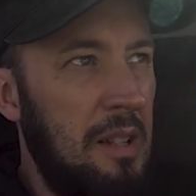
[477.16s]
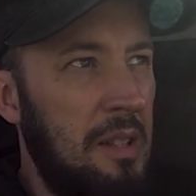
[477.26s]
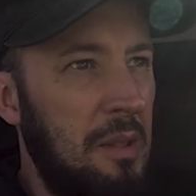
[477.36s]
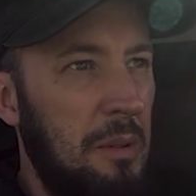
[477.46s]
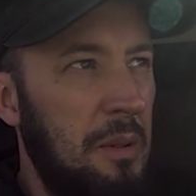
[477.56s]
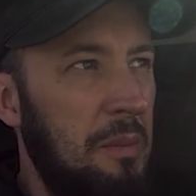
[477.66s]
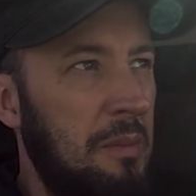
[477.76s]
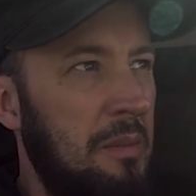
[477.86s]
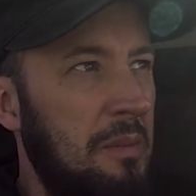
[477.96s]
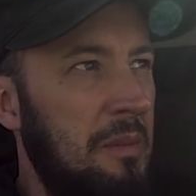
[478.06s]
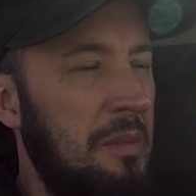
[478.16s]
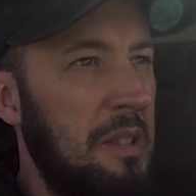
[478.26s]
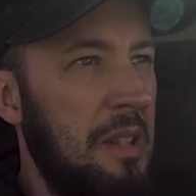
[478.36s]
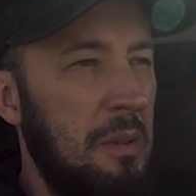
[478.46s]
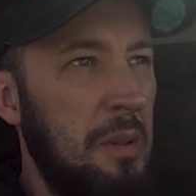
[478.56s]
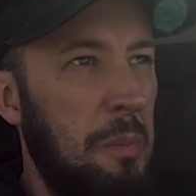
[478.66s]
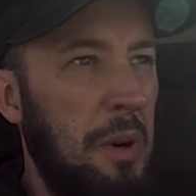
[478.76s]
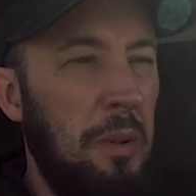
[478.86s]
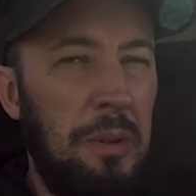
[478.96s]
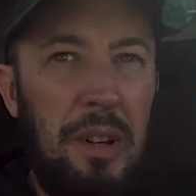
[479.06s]
Someone said it was
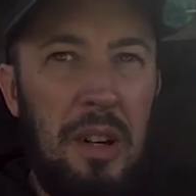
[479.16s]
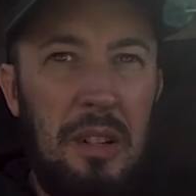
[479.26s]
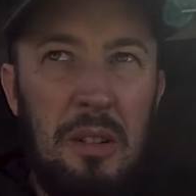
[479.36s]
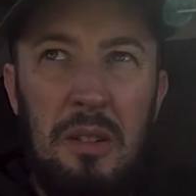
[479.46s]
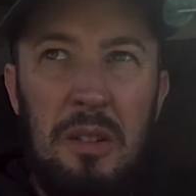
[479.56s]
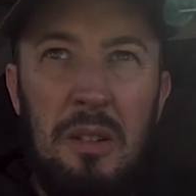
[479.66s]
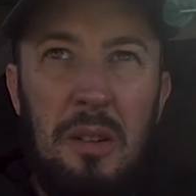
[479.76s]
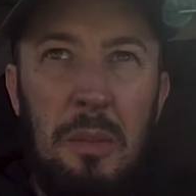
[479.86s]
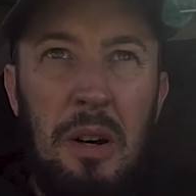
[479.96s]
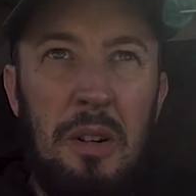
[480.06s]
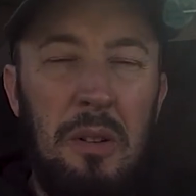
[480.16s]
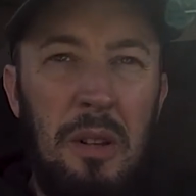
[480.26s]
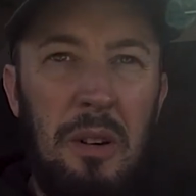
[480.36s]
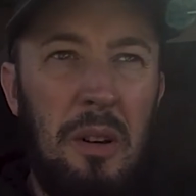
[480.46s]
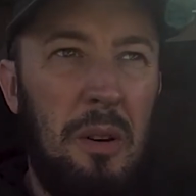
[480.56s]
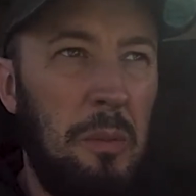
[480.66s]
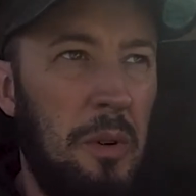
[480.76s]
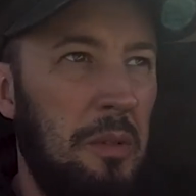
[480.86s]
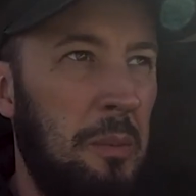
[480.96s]
bold that I used the Marshall logo on one of